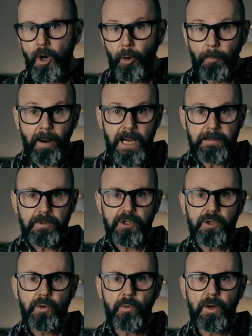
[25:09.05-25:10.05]
Or maybe
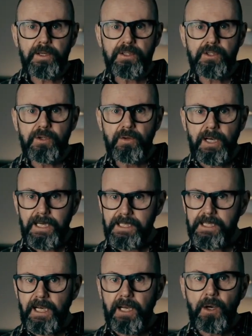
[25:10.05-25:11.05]
you want to
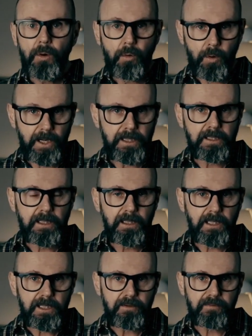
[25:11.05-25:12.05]
say where you
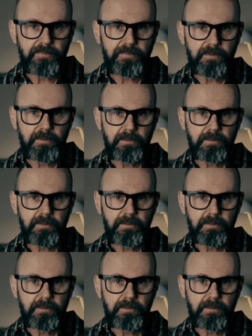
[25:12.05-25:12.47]
live.